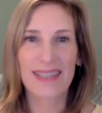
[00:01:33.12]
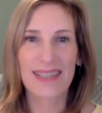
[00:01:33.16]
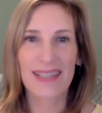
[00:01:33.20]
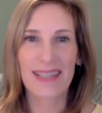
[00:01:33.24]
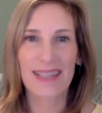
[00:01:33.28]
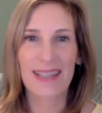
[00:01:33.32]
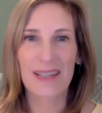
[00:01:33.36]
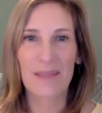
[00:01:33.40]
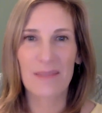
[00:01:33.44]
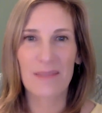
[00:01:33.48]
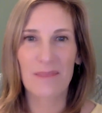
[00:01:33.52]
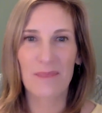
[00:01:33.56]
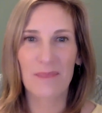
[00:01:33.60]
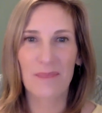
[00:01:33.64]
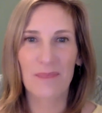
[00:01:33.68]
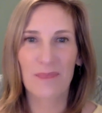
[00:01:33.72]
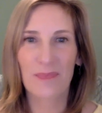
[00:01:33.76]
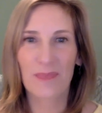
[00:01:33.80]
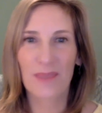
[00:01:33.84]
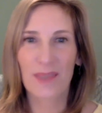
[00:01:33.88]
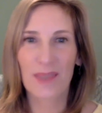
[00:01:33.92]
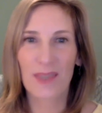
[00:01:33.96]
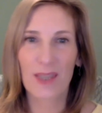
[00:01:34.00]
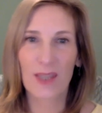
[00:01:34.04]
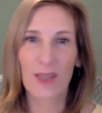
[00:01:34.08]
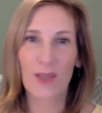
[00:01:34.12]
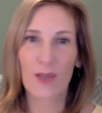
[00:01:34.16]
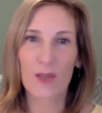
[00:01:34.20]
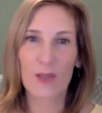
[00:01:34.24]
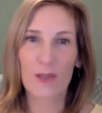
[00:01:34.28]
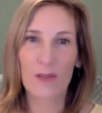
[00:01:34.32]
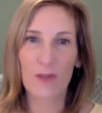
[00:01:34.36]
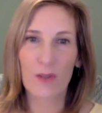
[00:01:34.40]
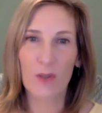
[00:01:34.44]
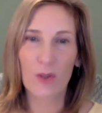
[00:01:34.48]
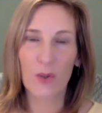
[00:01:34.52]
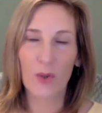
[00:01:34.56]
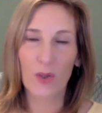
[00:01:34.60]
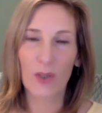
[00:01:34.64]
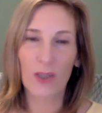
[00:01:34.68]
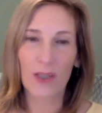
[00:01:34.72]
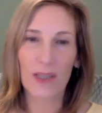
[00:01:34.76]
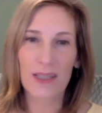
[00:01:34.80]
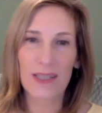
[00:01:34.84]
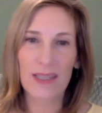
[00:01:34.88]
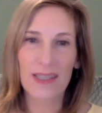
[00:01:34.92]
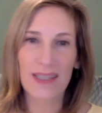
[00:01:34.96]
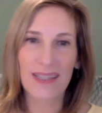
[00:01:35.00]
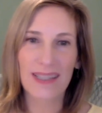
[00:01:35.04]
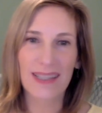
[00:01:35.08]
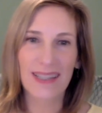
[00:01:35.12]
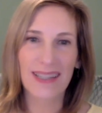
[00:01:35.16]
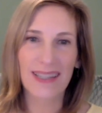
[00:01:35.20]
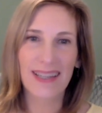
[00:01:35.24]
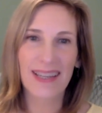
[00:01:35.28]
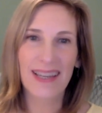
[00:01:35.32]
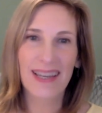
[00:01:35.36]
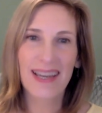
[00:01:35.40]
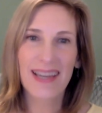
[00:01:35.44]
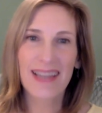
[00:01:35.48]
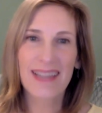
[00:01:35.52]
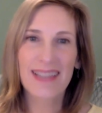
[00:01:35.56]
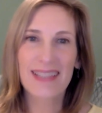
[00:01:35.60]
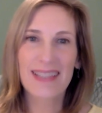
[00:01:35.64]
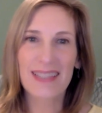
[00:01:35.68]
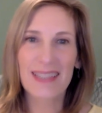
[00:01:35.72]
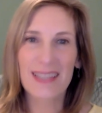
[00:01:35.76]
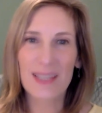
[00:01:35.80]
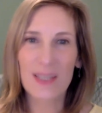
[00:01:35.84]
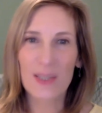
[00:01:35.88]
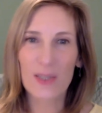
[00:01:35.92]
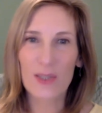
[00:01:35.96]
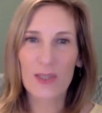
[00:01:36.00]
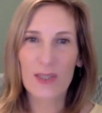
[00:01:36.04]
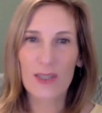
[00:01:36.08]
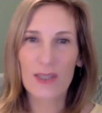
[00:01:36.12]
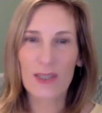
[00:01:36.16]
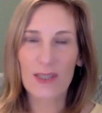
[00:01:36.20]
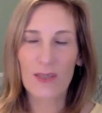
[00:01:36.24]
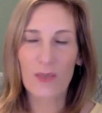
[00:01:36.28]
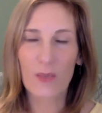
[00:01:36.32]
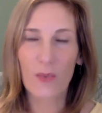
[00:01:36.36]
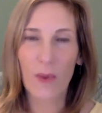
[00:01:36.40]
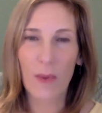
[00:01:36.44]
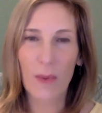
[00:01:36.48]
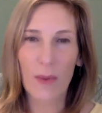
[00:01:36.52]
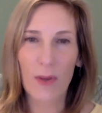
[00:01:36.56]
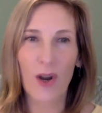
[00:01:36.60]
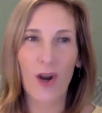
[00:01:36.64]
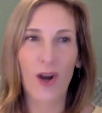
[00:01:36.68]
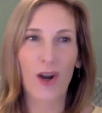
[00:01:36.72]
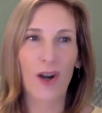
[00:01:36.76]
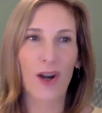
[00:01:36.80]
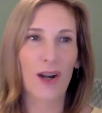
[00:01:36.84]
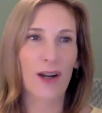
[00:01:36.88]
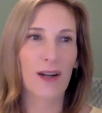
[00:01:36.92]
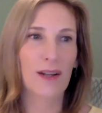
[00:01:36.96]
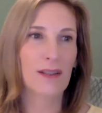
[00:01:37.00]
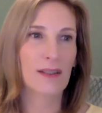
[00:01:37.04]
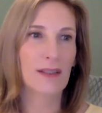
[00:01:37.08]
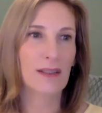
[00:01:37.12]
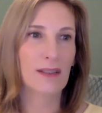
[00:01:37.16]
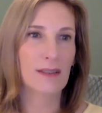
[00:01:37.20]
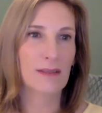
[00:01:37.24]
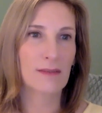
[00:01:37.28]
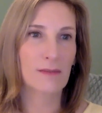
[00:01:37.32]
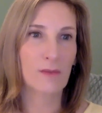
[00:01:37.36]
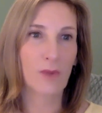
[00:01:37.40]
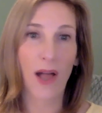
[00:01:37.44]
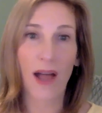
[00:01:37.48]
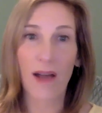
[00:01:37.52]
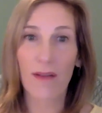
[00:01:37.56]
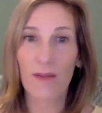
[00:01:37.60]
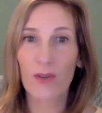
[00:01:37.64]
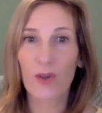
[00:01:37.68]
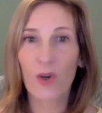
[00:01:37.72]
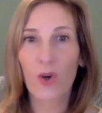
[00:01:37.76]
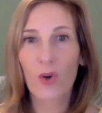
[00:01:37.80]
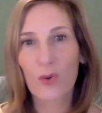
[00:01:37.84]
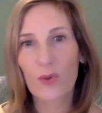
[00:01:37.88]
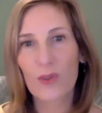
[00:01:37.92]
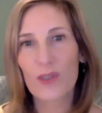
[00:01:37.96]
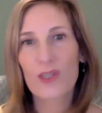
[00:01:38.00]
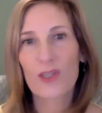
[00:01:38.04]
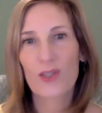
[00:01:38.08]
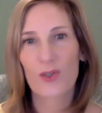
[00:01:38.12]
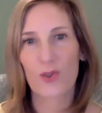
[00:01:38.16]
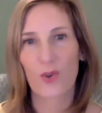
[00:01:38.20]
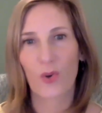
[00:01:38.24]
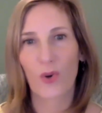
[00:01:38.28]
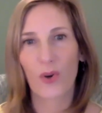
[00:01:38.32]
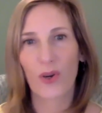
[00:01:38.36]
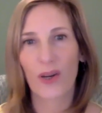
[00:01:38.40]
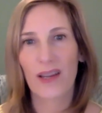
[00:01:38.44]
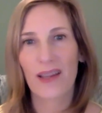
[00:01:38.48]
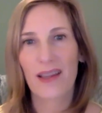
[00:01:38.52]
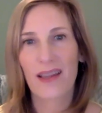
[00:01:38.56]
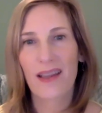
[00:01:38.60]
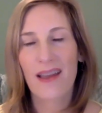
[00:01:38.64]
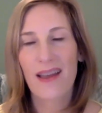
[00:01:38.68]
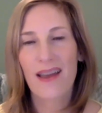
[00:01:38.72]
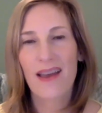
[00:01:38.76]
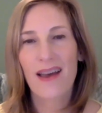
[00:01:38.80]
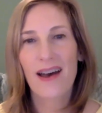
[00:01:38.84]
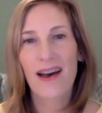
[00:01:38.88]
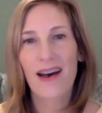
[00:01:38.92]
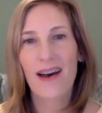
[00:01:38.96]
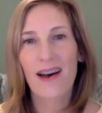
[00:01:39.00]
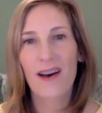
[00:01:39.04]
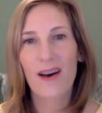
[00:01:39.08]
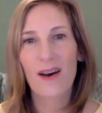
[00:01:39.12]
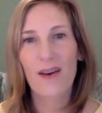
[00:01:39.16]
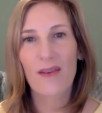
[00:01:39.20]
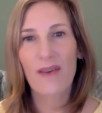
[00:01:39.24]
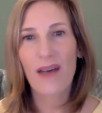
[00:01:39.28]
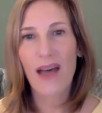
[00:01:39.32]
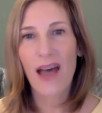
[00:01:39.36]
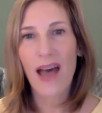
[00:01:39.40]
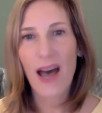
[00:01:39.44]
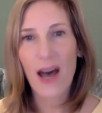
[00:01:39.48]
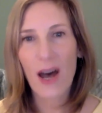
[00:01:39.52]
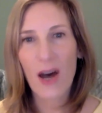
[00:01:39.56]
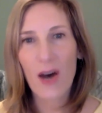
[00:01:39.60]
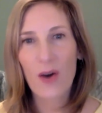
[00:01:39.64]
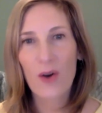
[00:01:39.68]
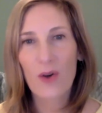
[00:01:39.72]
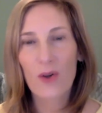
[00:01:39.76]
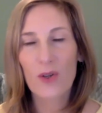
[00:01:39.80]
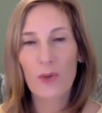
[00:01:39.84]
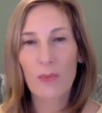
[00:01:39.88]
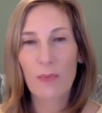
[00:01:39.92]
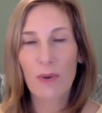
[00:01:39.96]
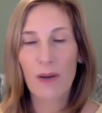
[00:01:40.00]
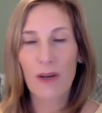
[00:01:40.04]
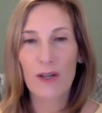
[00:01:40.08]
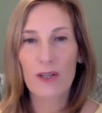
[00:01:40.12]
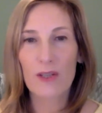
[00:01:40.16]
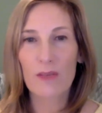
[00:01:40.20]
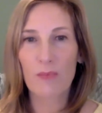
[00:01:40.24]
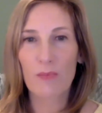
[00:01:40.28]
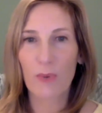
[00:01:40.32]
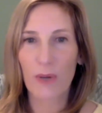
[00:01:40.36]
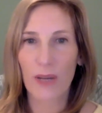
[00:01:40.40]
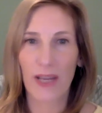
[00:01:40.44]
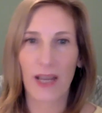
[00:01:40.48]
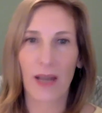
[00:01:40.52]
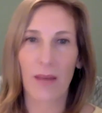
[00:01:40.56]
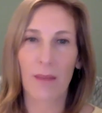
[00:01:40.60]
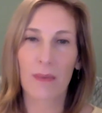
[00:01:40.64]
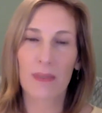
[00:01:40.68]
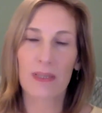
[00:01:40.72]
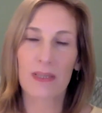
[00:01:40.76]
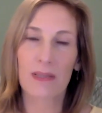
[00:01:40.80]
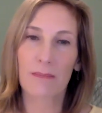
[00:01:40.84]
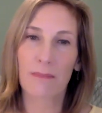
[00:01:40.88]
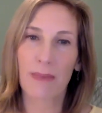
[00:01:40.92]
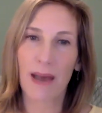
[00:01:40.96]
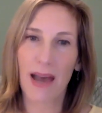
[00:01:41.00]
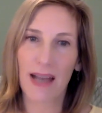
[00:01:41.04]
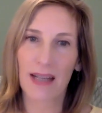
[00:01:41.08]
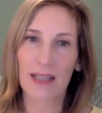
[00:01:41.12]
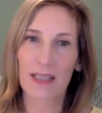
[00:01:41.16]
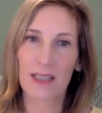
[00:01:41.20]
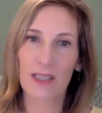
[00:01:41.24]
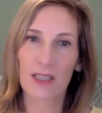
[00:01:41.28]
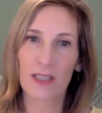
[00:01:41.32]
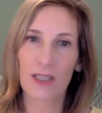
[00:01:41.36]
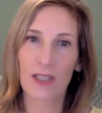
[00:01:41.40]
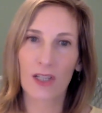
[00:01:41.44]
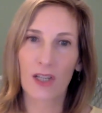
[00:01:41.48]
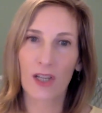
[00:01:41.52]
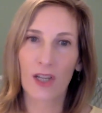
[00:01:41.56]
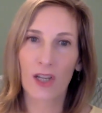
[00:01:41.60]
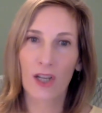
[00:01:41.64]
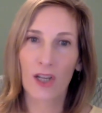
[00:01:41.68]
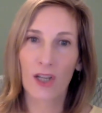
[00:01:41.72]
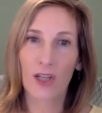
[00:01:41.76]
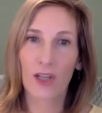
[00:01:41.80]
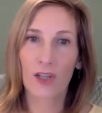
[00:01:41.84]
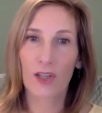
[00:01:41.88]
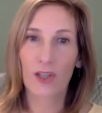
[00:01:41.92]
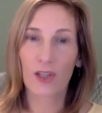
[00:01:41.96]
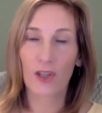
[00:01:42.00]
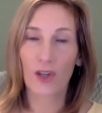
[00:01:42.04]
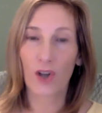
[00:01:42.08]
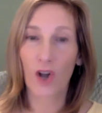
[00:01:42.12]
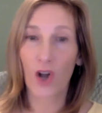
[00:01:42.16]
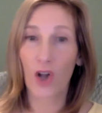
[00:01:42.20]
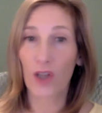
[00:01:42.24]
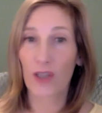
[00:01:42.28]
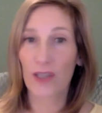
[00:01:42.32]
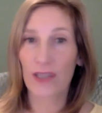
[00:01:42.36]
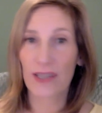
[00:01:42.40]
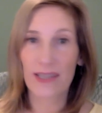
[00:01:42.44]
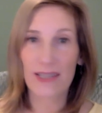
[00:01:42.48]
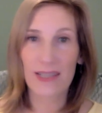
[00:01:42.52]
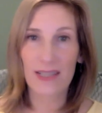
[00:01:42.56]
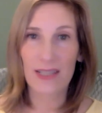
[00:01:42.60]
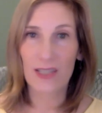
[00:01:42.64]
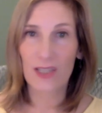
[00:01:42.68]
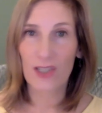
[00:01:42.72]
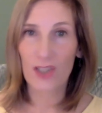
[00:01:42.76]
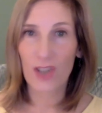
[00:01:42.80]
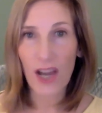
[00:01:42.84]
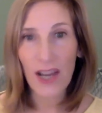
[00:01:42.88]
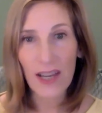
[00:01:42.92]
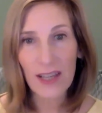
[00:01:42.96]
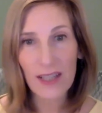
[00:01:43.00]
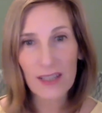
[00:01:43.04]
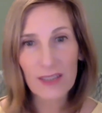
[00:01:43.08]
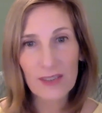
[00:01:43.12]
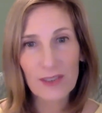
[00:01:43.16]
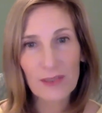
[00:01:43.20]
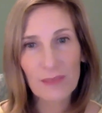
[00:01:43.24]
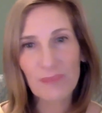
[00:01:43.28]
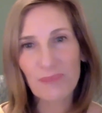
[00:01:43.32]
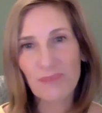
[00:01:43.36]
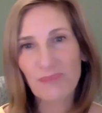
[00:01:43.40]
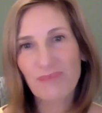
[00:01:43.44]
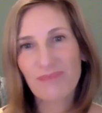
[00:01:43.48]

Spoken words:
I think those of you who are listening to this webinar will have your own story of how your parents' breakup has impacted your holidays as a child,